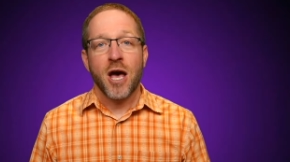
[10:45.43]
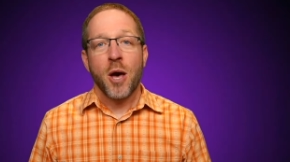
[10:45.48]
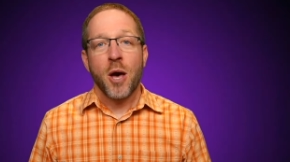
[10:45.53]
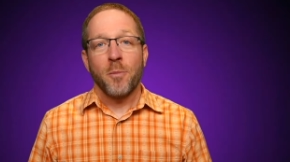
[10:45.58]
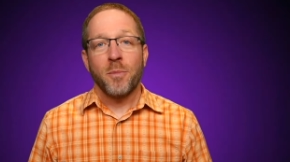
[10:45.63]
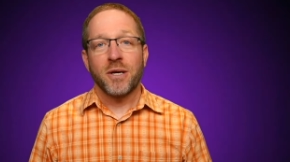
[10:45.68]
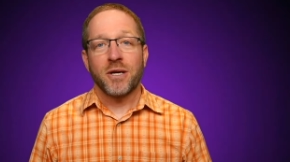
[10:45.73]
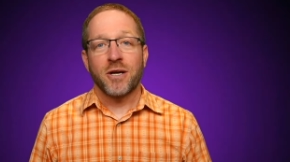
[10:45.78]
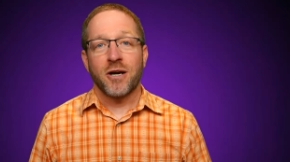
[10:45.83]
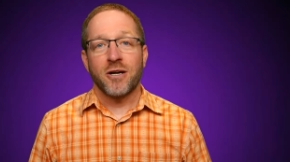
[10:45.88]

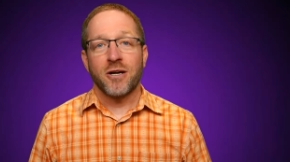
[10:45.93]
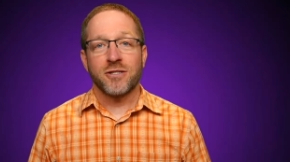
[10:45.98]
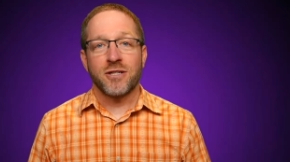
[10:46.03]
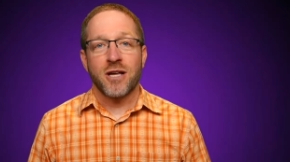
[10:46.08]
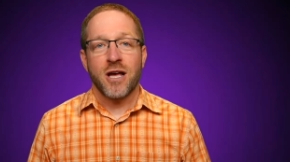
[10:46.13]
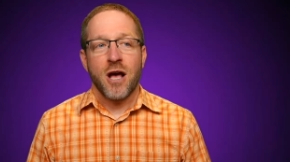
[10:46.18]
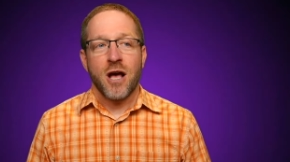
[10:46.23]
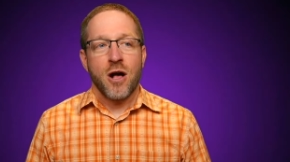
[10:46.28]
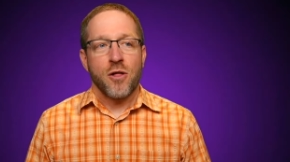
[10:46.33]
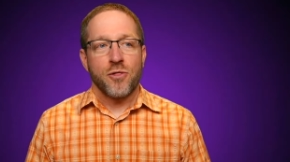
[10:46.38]
because
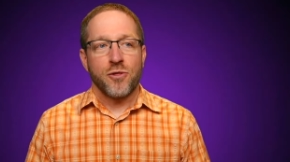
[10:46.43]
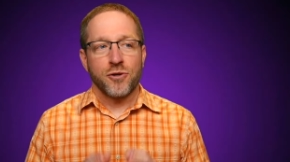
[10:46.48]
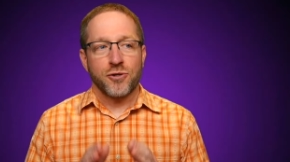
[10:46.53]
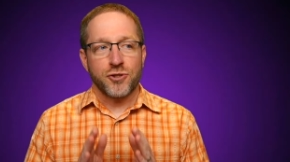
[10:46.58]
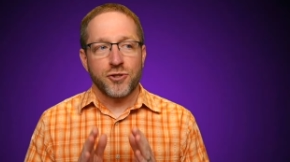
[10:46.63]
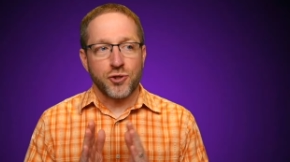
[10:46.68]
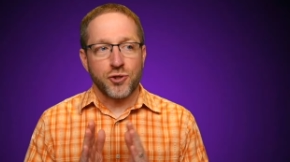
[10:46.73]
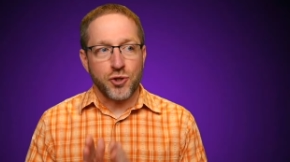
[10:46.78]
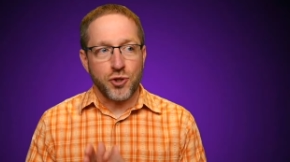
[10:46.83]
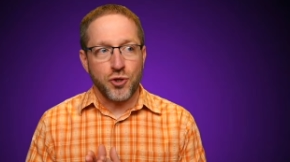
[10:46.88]
there's
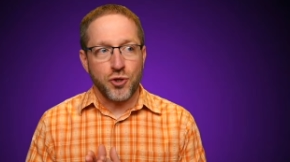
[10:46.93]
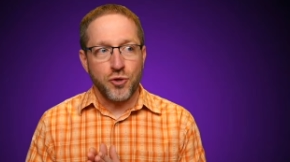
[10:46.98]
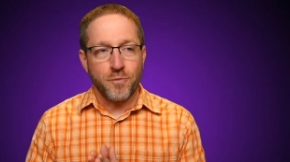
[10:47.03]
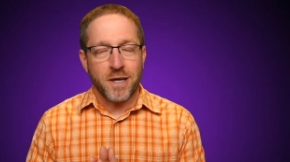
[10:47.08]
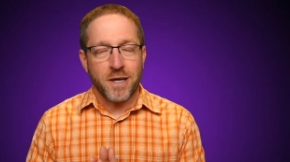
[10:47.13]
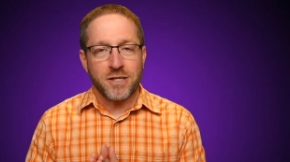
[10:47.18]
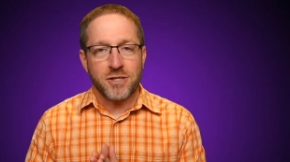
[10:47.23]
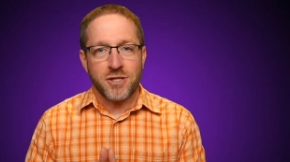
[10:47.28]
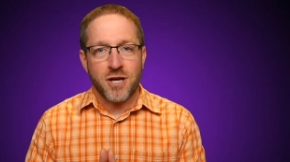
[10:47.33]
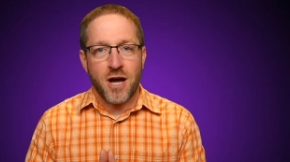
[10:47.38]
too
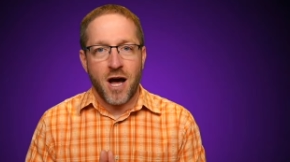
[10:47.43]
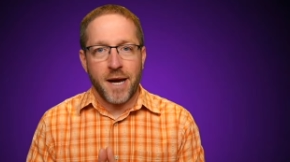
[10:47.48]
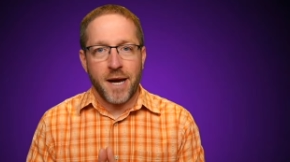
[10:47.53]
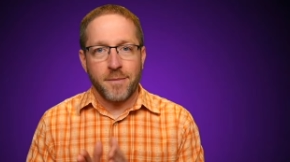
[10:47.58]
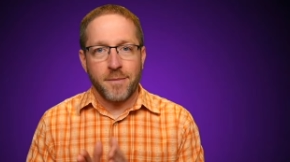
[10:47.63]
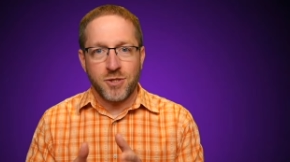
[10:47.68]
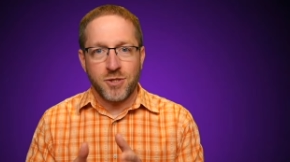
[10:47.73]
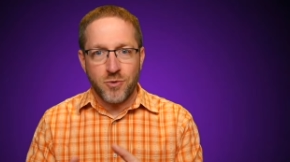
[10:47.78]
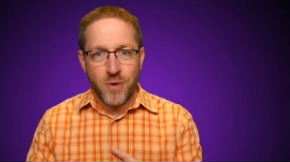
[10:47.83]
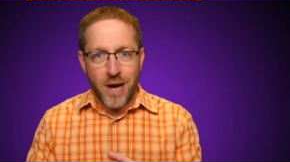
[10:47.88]
much
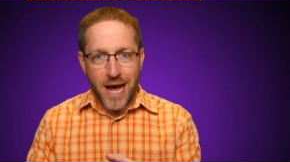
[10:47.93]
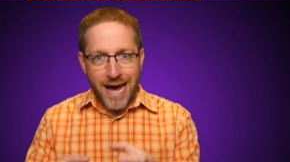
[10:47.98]
time to